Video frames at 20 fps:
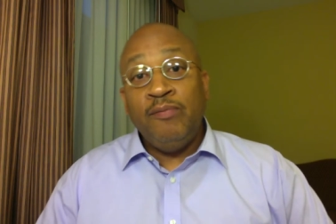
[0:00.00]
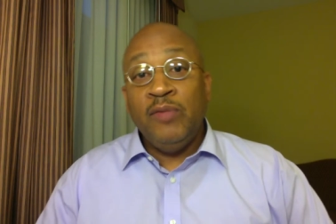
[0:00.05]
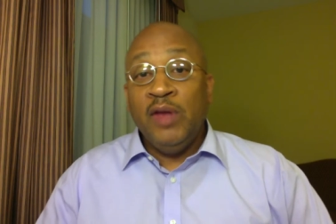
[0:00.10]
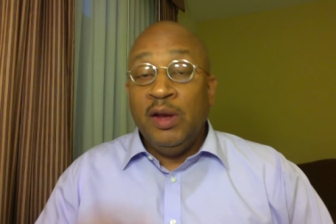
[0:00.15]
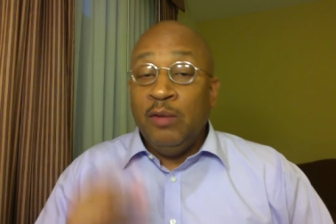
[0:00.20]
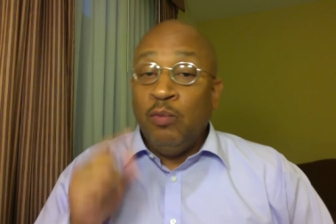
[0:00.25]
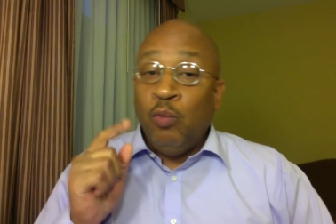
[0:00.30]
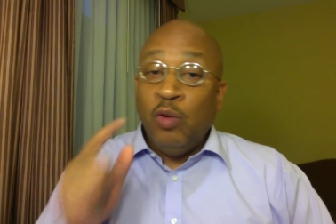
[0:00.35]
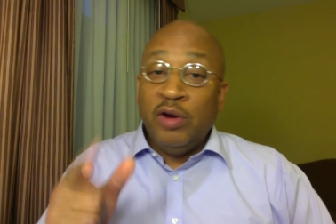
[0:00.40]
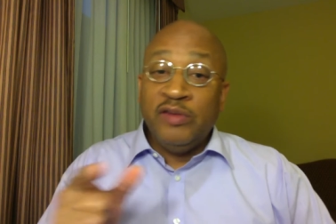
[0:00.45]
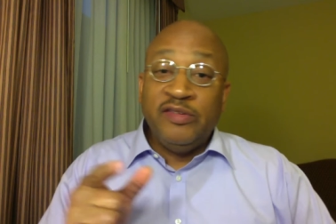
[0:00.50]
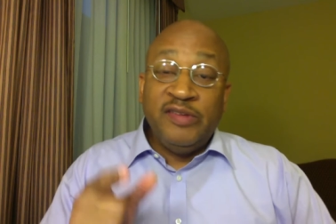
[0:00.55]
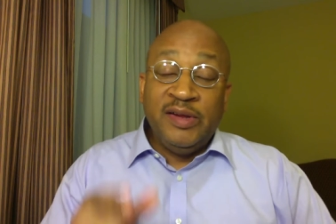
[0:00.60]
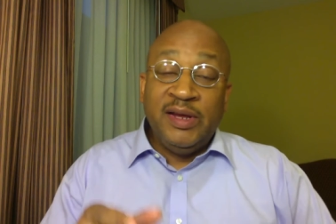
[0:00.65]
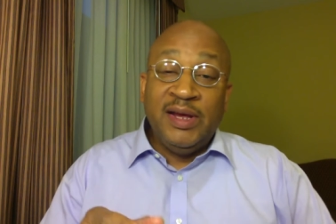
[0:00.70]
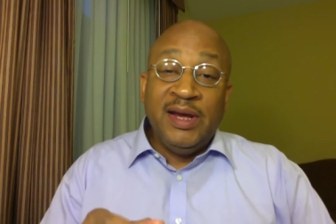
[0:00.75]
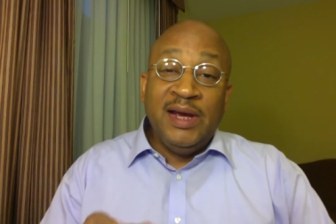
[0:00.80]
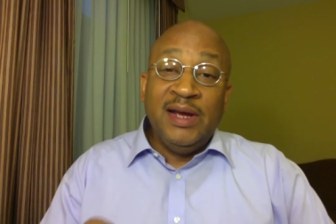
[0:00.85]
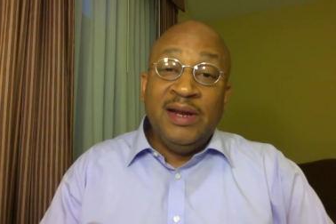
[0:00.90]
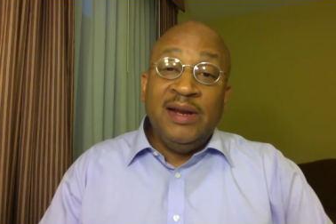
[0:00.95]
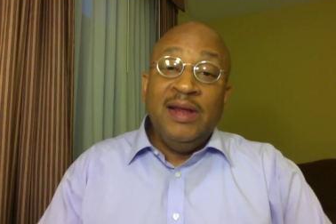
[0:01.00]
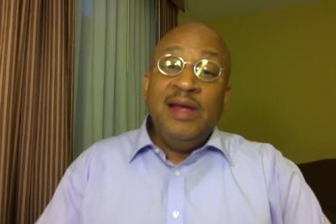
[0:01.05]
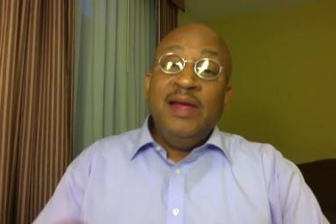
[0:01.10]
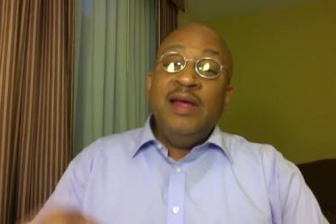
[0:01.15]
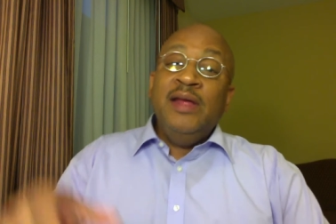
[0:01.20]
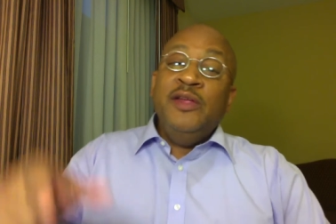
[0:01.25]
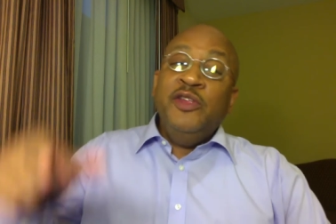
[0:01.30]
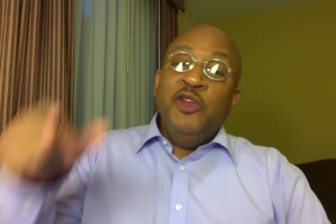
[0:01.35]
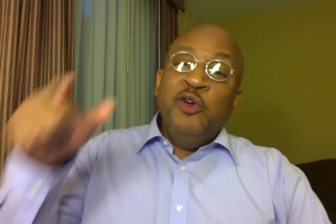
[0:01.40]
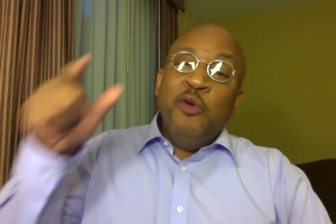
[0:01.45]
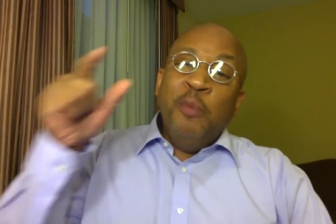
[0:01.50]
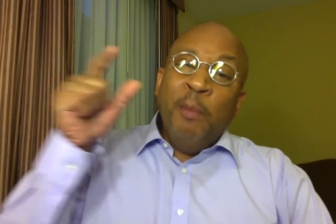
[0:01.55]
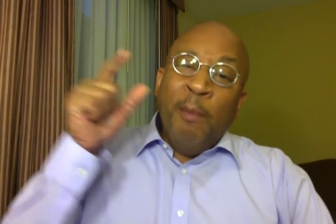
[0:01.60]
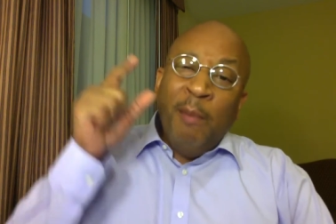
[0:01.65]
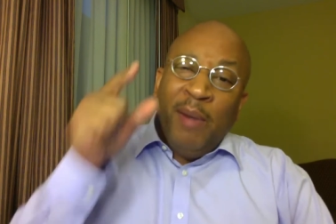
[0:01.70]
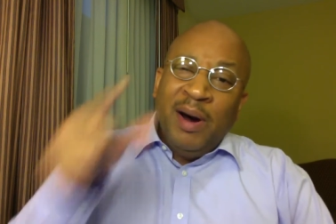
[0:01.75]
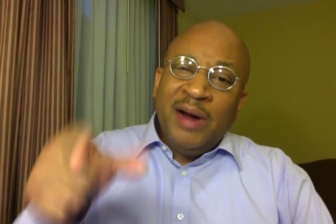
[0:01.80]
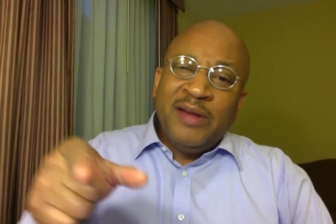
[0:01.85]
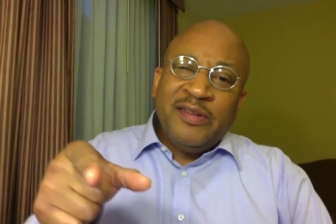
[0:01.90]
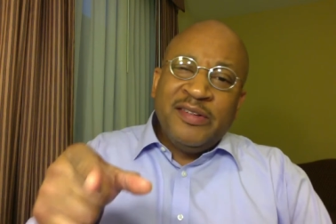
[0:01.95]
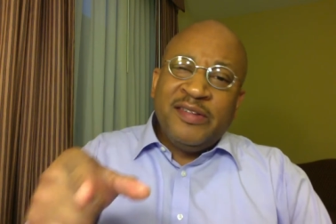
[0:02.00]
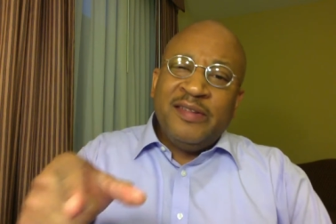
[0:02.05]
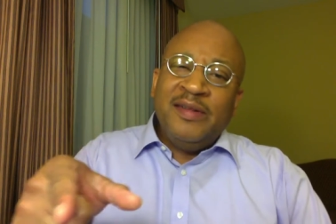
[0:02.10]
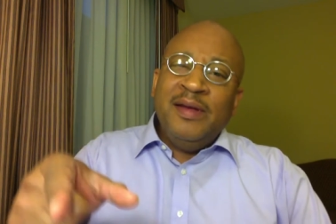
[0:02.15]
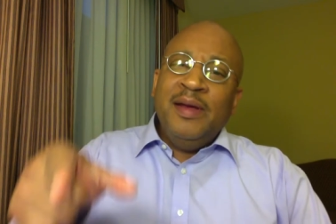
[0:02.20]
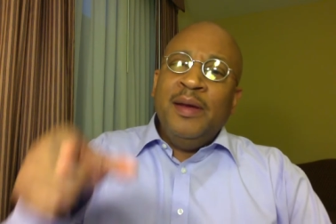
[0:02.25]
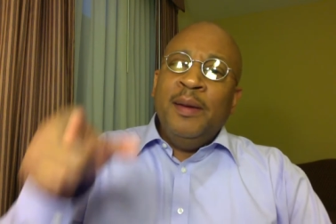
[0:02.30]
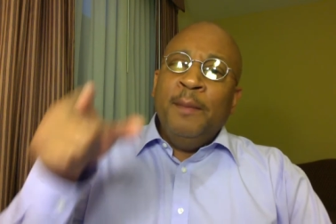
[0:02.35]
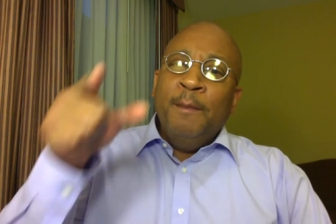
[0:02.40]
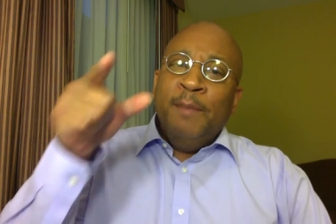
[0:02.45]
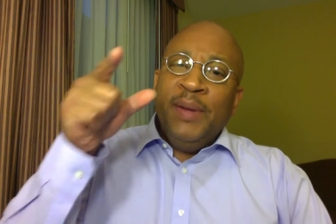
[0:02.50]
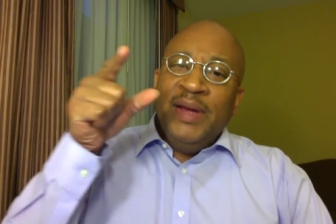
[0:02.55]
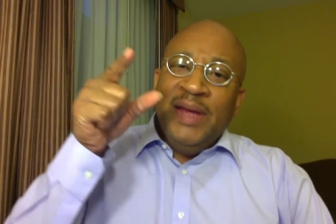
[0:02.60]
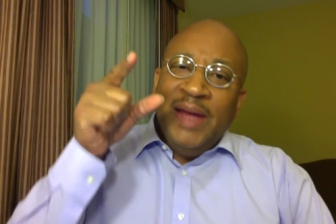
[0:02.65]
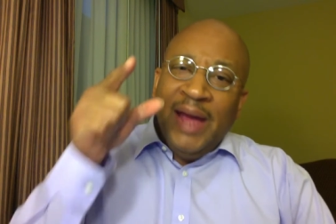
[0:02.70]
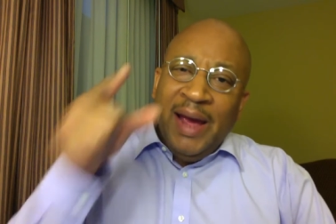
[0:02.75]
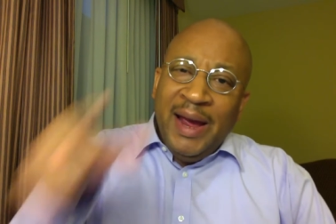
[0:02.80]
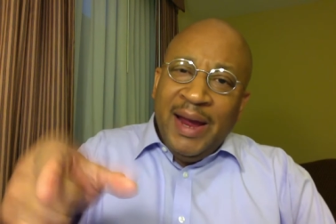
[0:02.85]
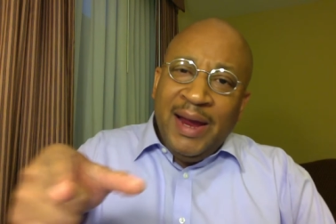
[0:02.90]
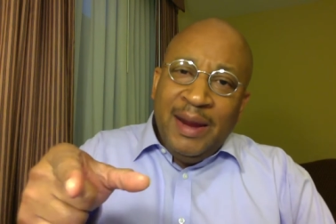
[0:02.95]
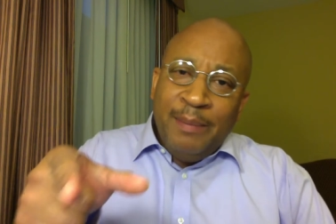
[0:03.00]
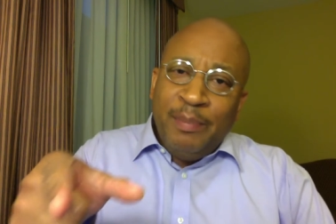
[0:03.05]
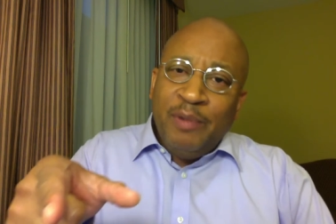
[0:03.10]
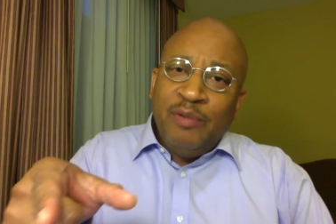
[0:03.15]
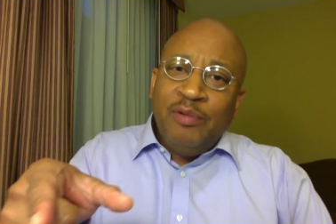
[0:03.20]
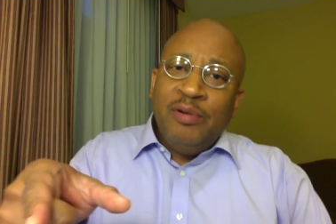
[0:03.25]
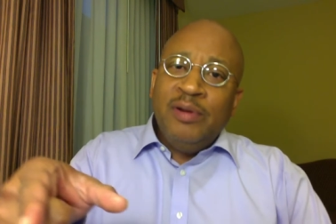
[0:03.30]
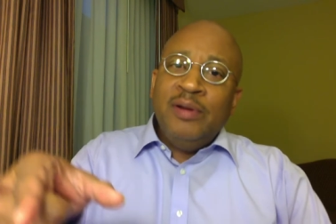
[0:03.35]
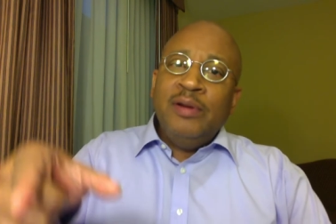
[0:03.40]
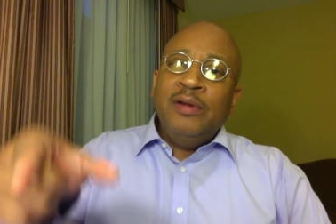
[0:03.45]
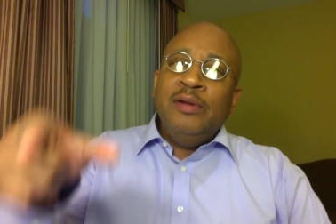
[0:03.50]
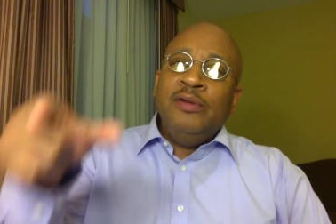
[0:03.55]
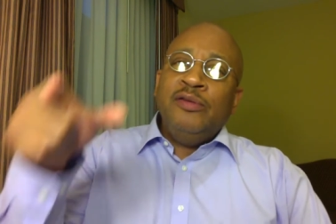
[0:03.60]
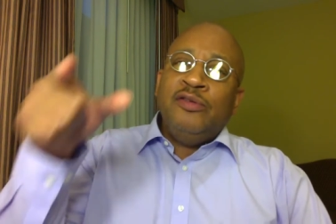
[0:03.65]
And once again, you must be able